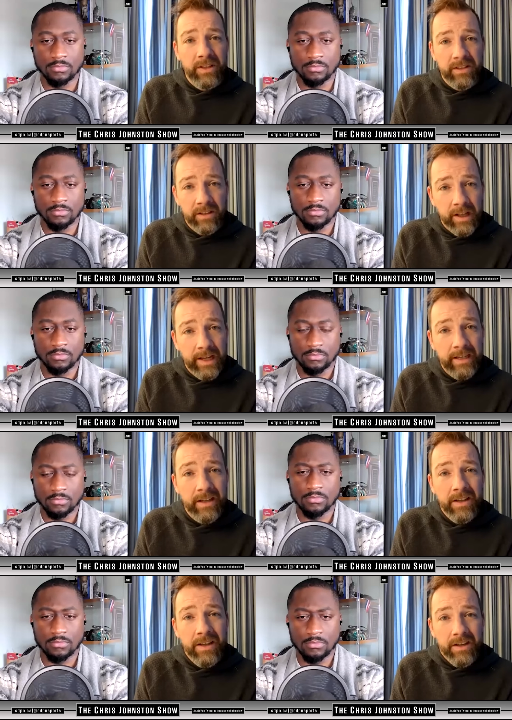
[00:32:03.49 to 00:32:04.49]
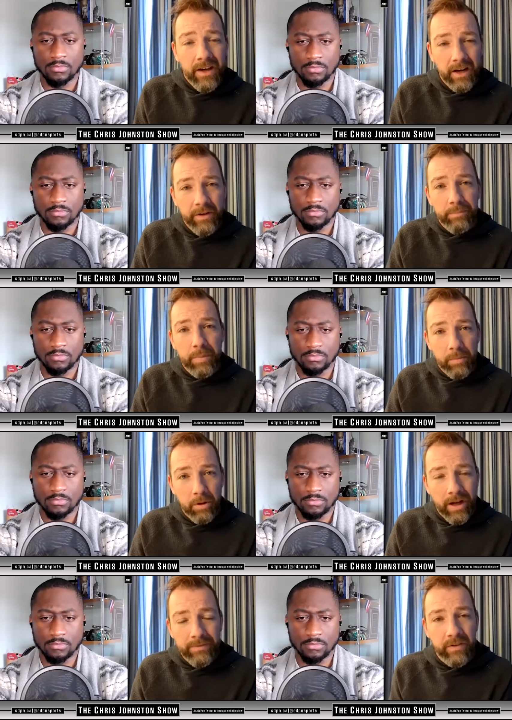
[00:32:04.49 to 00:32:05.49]
Speaker 1: and the like, kind of in a bubble
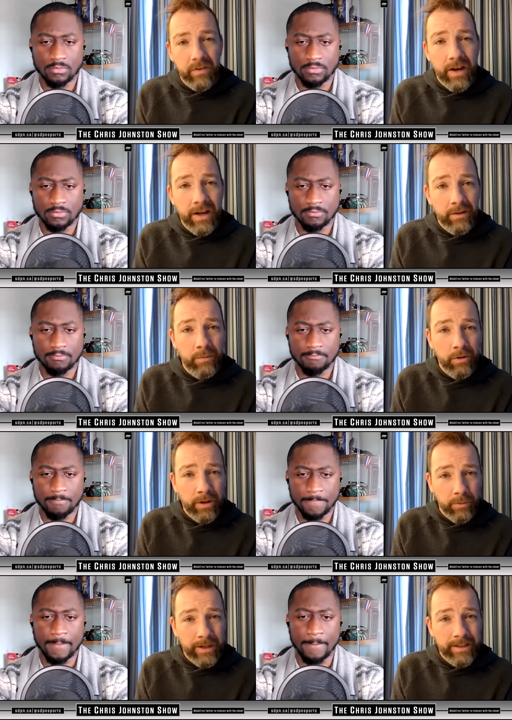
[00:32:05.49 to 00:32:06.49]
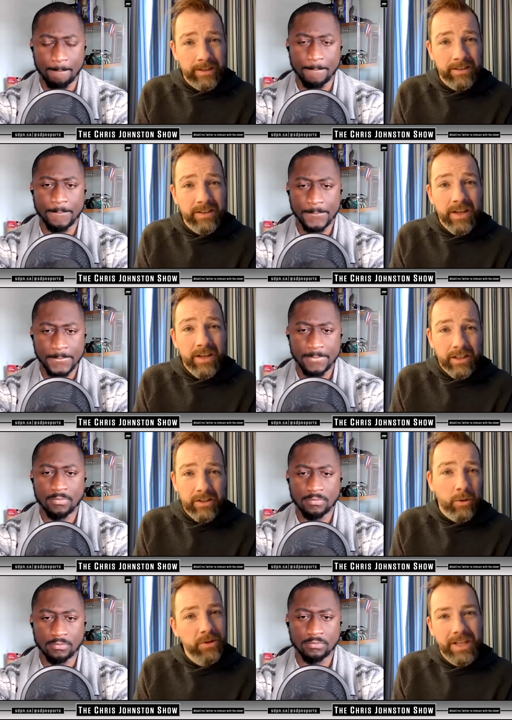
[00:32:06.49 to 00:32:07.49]
off the side of where the arena is. Like,
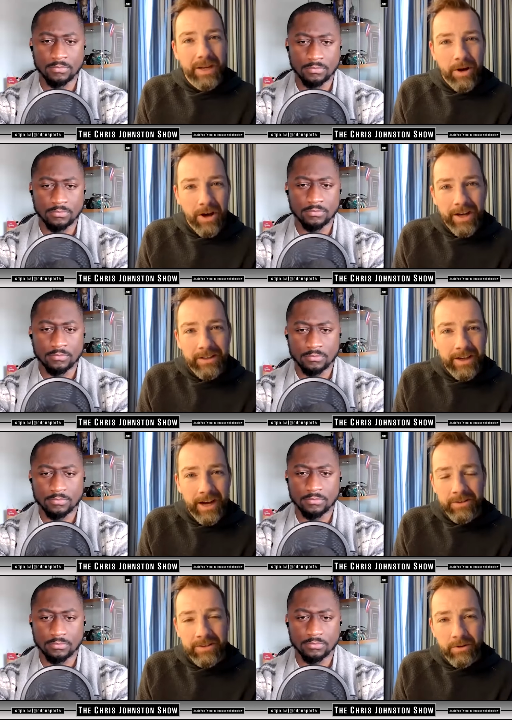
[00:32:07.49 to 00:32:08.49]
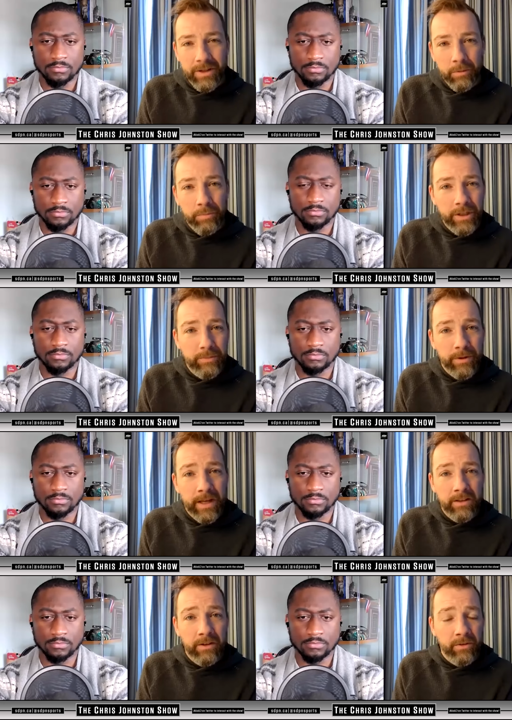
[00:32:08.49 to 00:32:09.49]
those stay behind. The Coyotes don't get replaced by that.
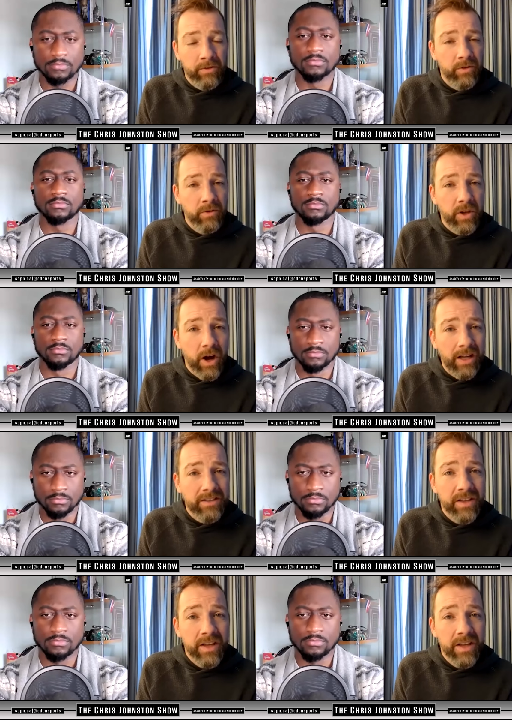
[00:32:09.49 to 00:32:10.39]
You know, there's there's costs